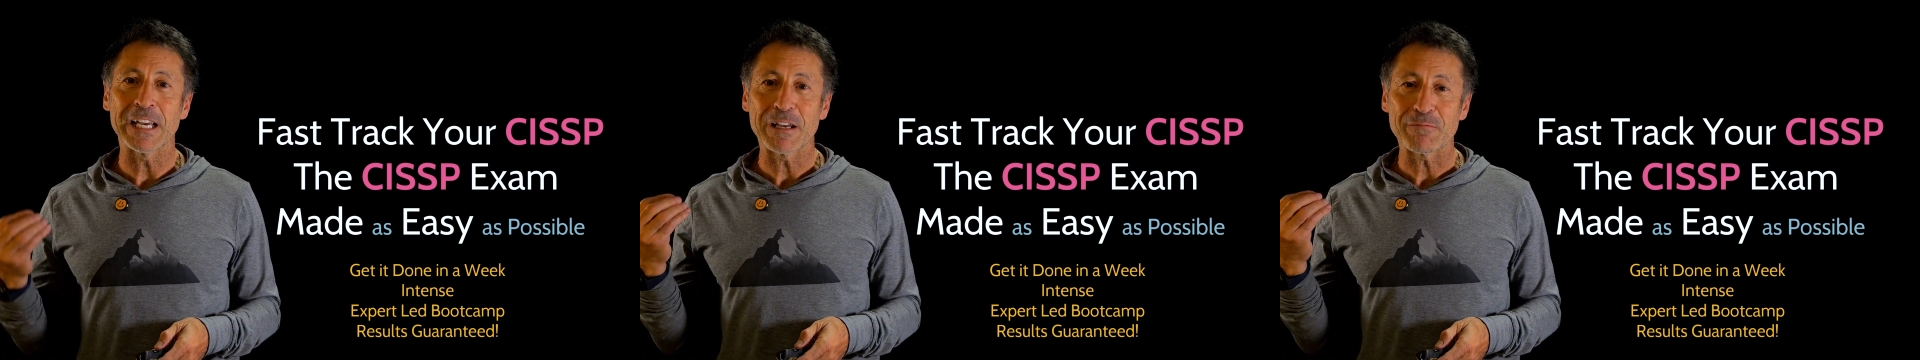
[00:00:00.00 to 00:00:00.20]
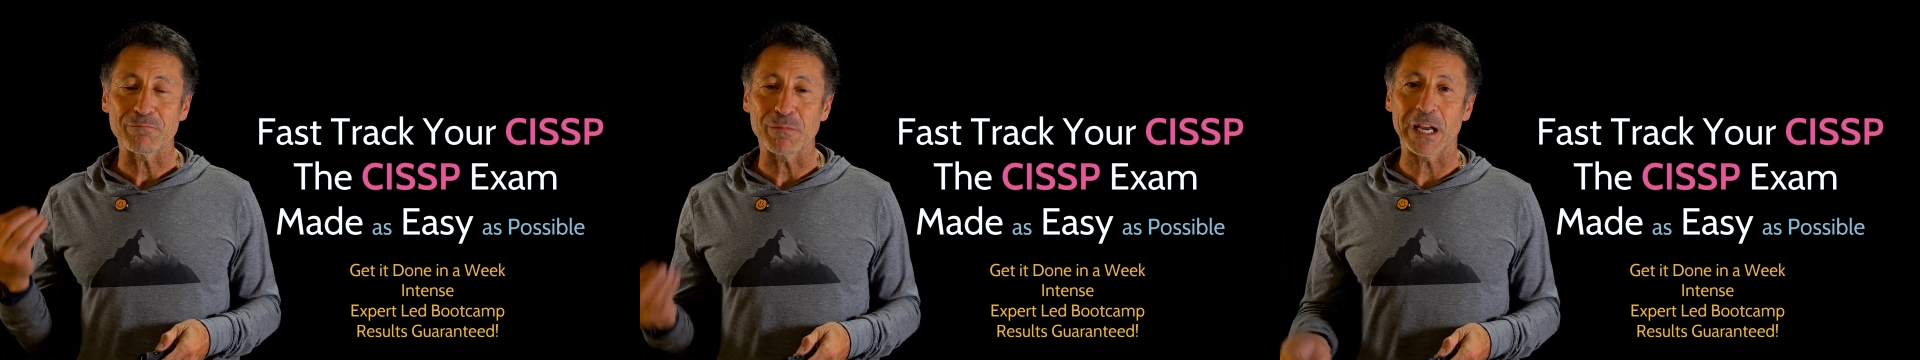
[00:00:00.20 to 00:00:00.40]

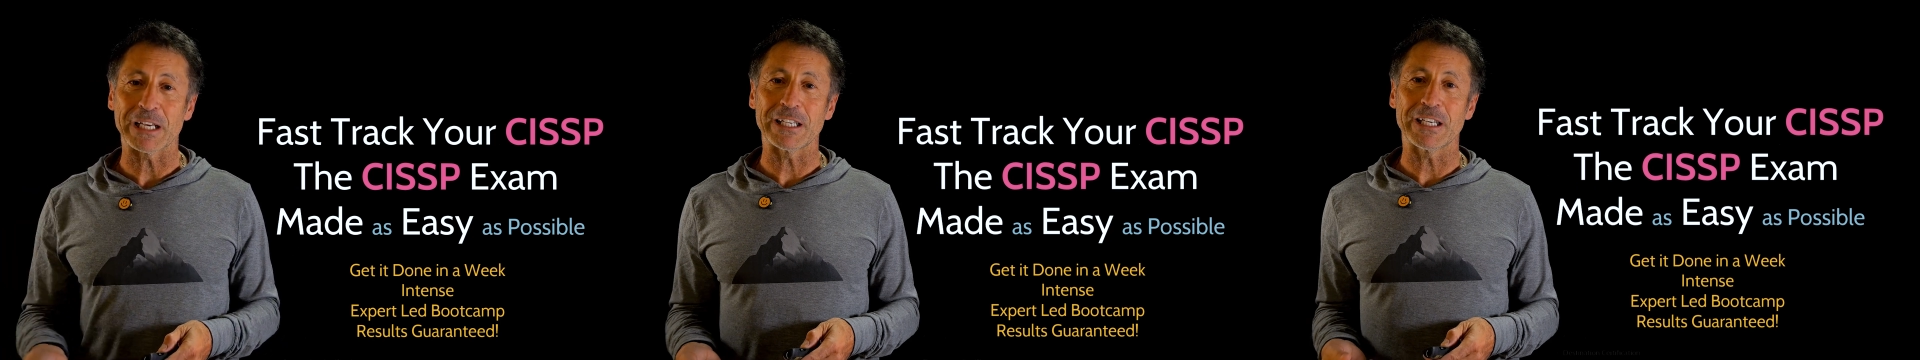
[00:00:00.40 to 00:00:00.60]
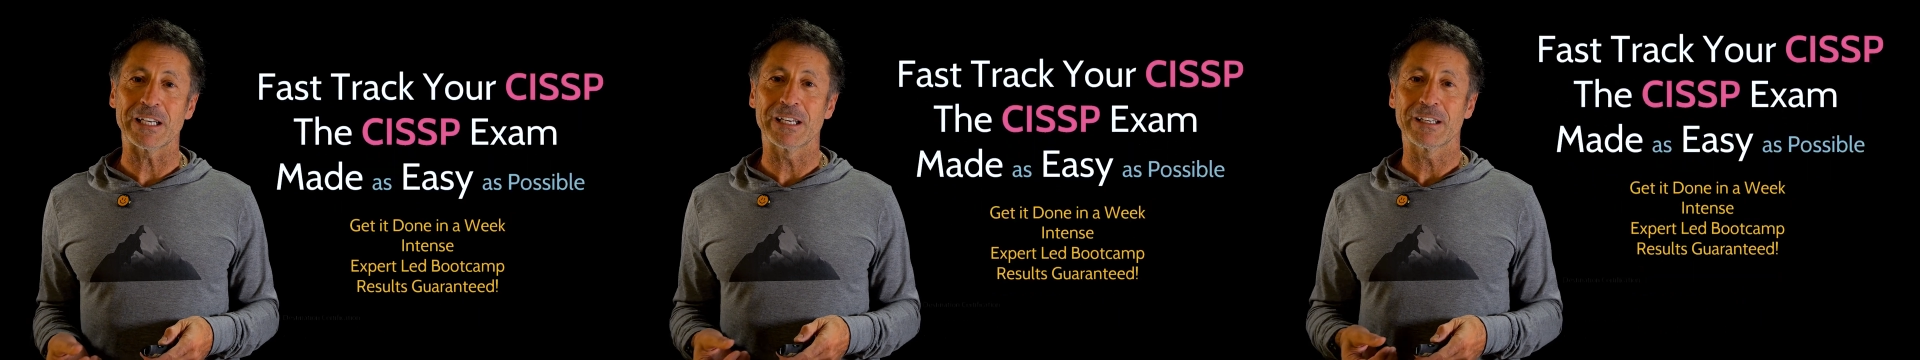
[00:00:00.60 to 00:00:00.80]

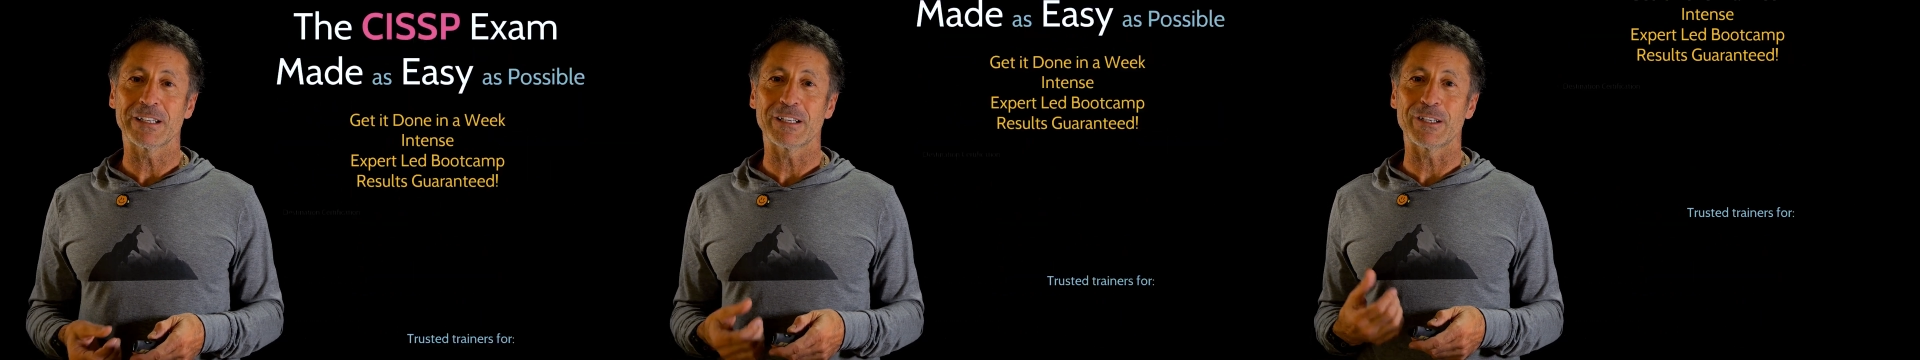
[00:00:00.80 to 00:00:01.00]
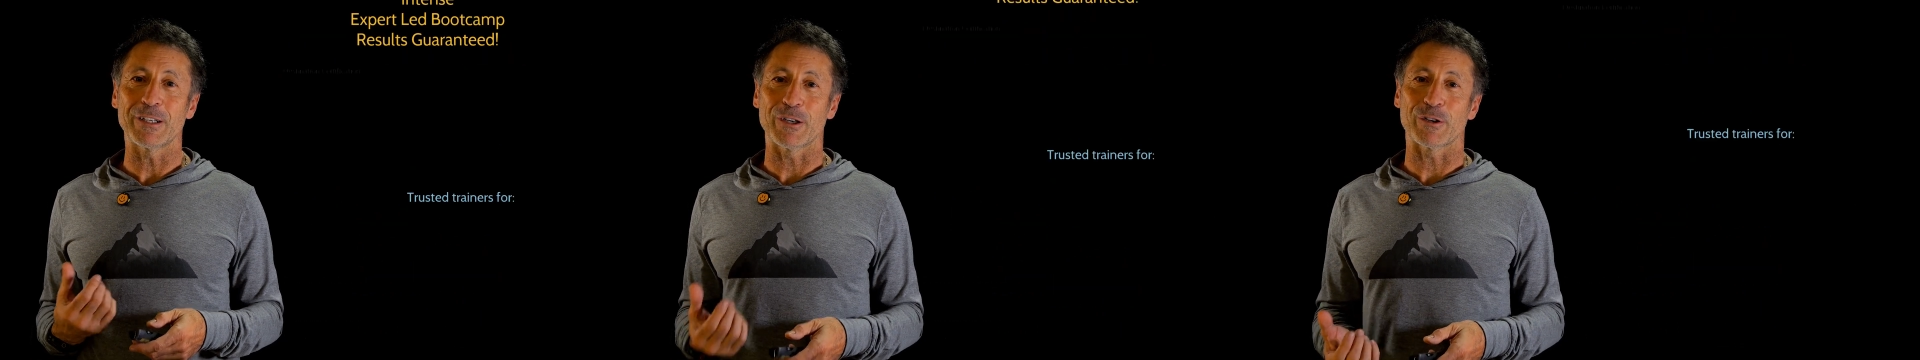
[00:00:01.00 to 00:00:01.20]
many
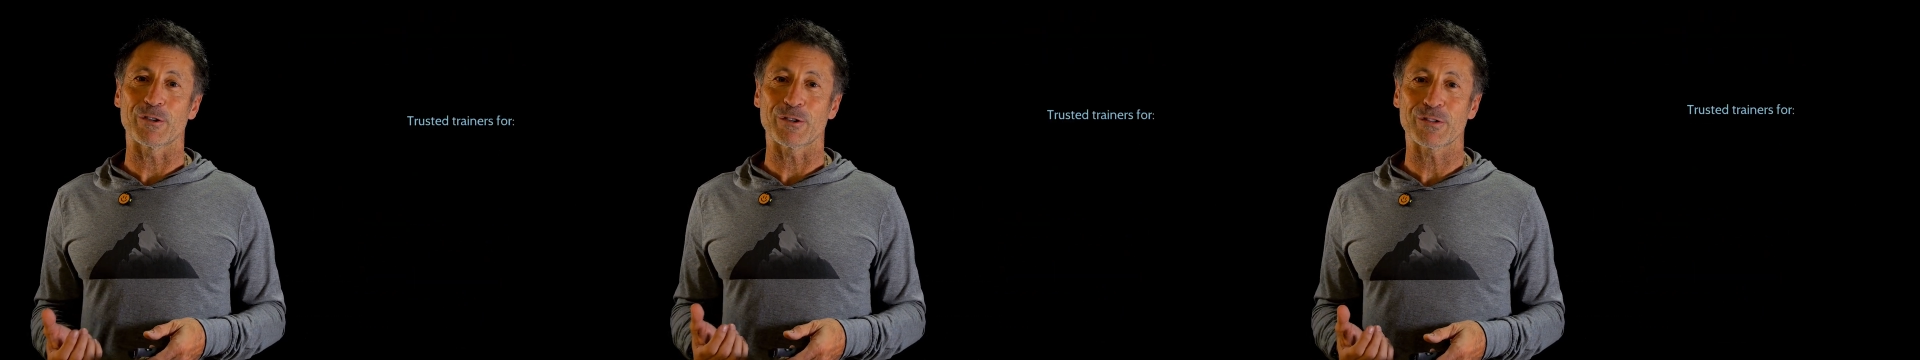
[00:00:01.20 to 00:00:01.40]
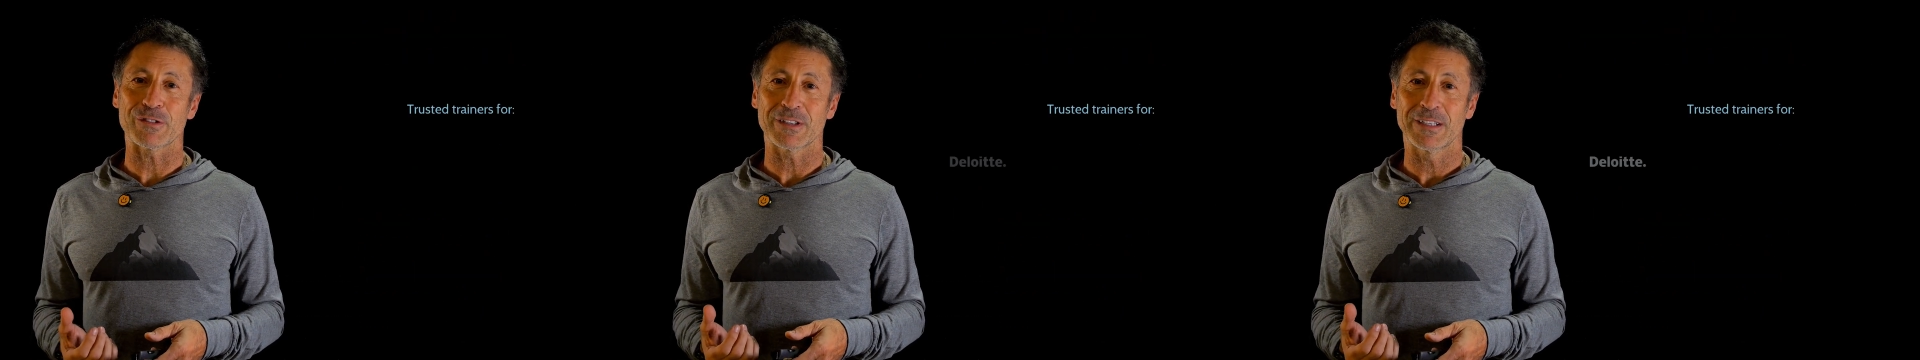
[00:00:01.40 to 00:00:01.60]
years.